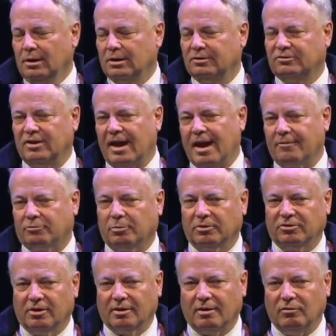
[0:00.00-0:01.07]
stay
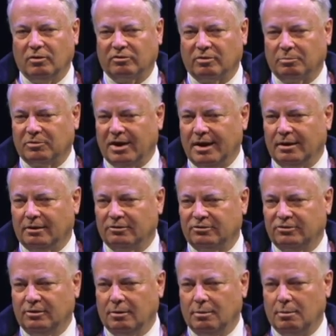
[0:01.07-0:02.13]
afterwards, I'll give you some
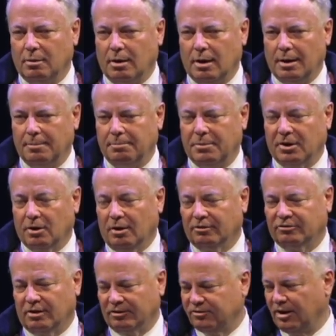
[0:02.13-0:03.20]
titles, but
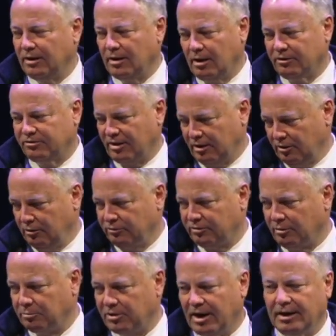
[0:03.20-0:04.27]
also I'll send you
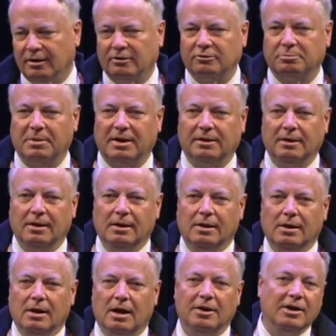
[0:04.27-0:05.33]
some titles. But
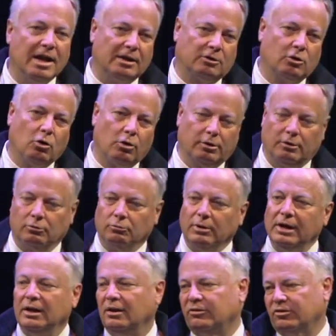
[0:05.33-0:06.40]
Annette Gordon
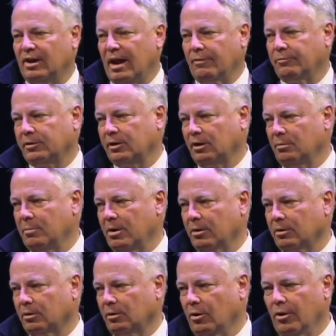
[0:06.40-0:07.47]
Reed is an
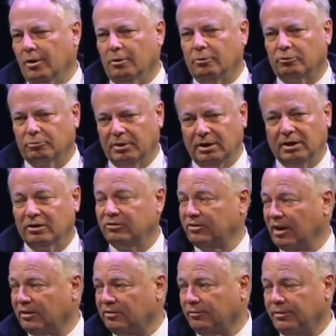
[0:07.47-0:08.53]
African-American lawyer who's written
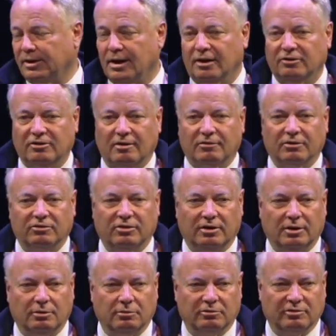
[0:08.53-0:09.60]
extensively on Jefferson
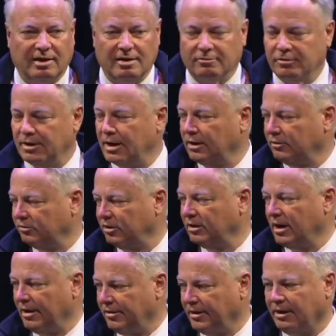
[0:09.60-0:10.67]
and slavery, and she,
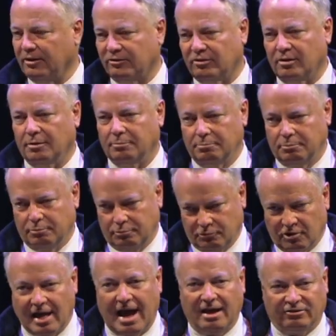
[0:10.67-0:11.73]
I think, is the
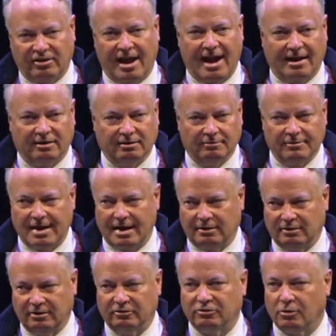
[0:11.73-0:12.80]
class act of
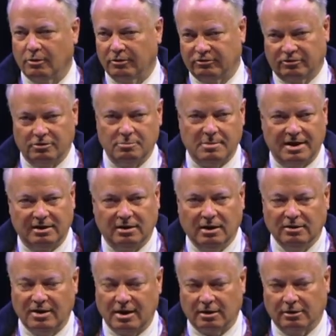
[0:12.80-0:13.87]
that discourse. So you might
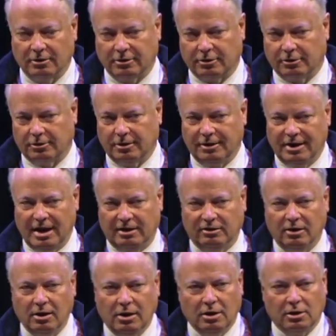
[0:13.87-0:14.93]
take a look at her, Annette
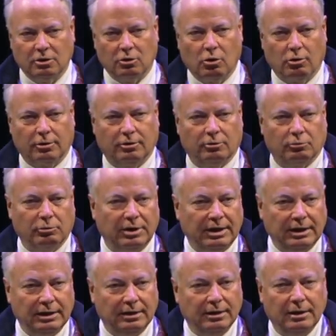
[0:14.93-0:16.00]
Gordon
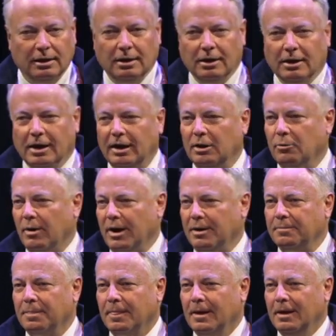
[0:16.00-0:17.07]
Reed. Anyway,
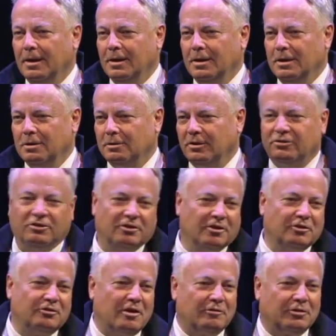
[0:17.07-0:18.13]
listen to
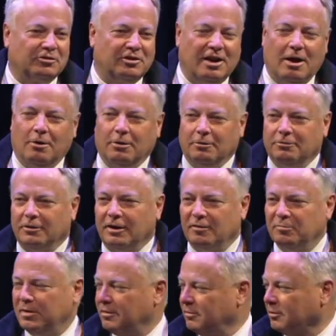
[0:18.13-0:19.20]
the Jefferson Hour.
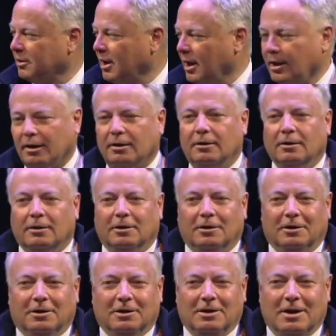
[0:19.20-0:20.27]
Forgive me if you can.
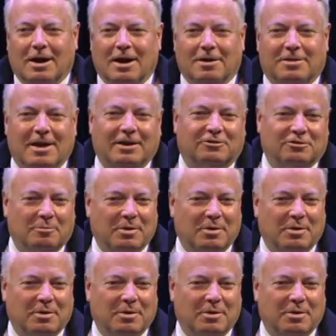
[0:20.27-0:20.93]
Thanks so